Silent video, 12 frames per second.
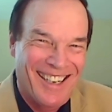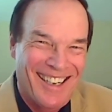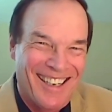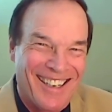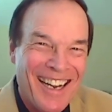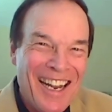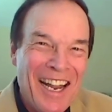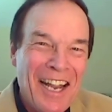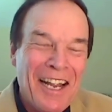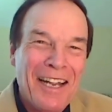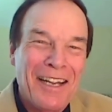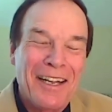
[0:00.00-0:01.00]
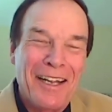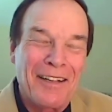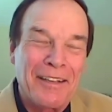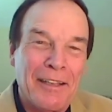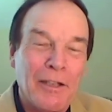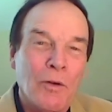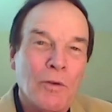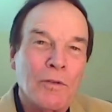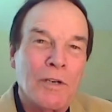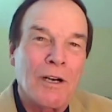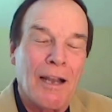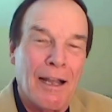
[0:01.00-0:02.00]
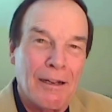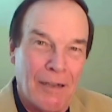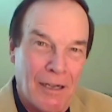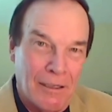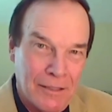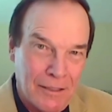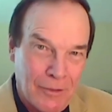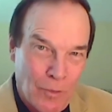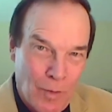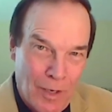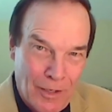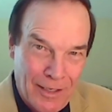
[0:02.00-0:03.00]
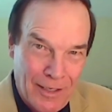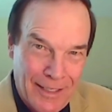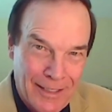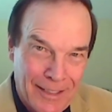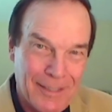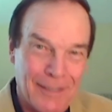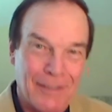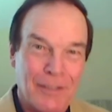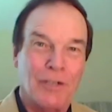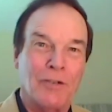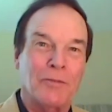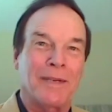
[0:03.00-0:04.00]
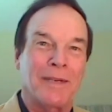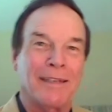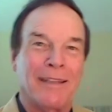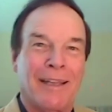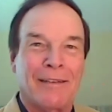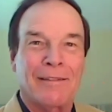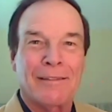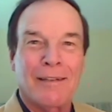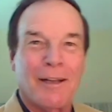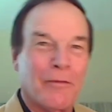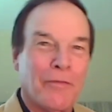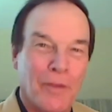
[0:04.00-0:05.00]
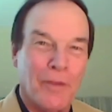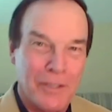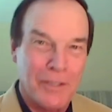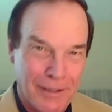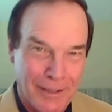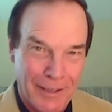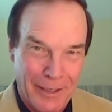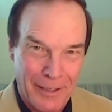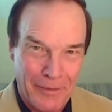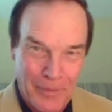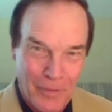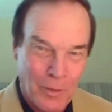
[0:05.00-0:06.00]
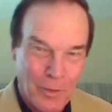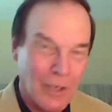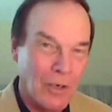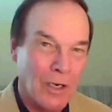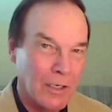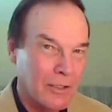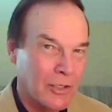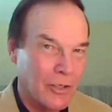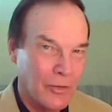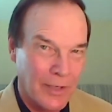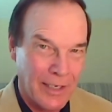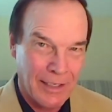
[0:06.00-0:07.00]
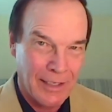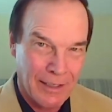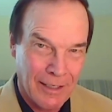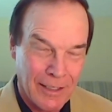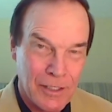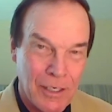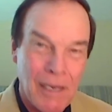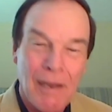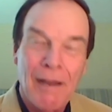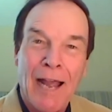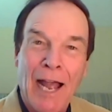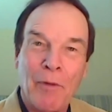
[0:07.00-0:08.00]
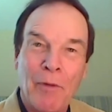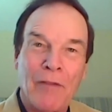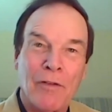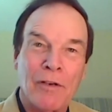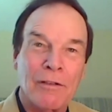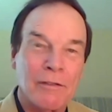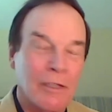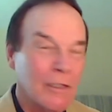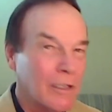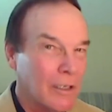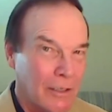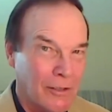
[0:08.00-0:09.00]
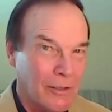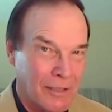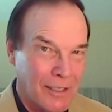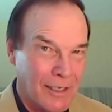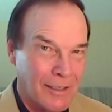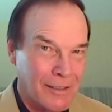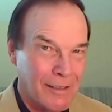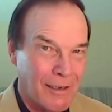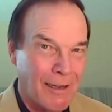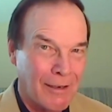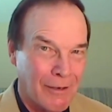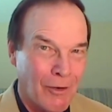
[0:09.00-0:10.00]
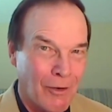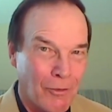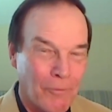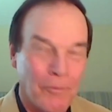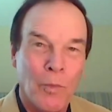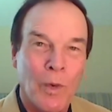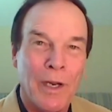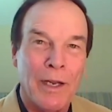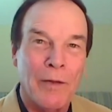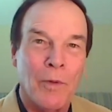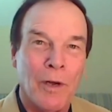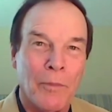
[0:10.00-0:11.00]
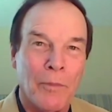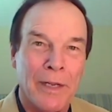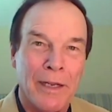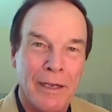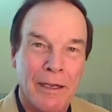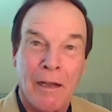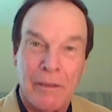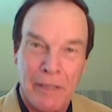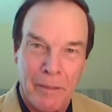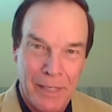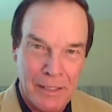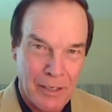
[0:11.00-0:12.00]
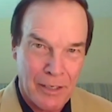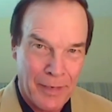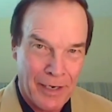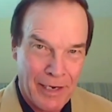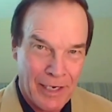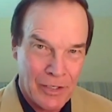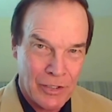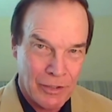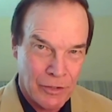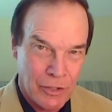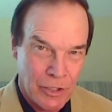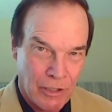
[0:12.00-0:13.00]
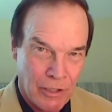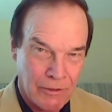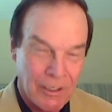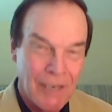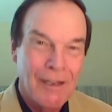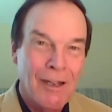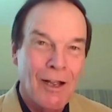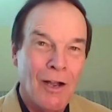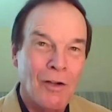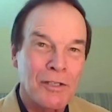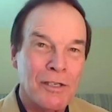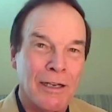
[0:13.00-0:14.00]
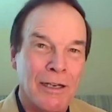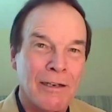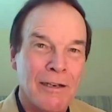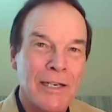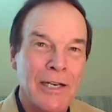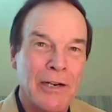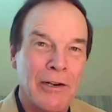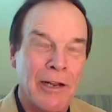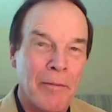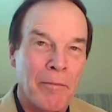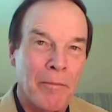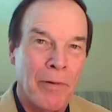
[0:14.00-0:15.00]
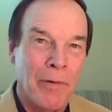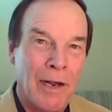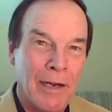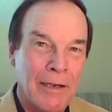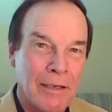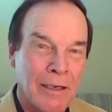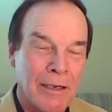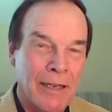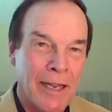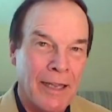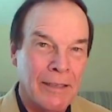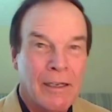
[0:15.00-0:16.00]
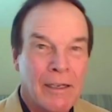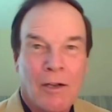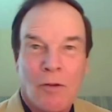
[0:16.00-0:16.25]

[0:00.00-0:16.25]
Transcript: And, the old clock on the wall has told me that, unfortunately, we're going to end this. However, the good news is I know we will be on the Biz Communication Show hosting Terry Brock again.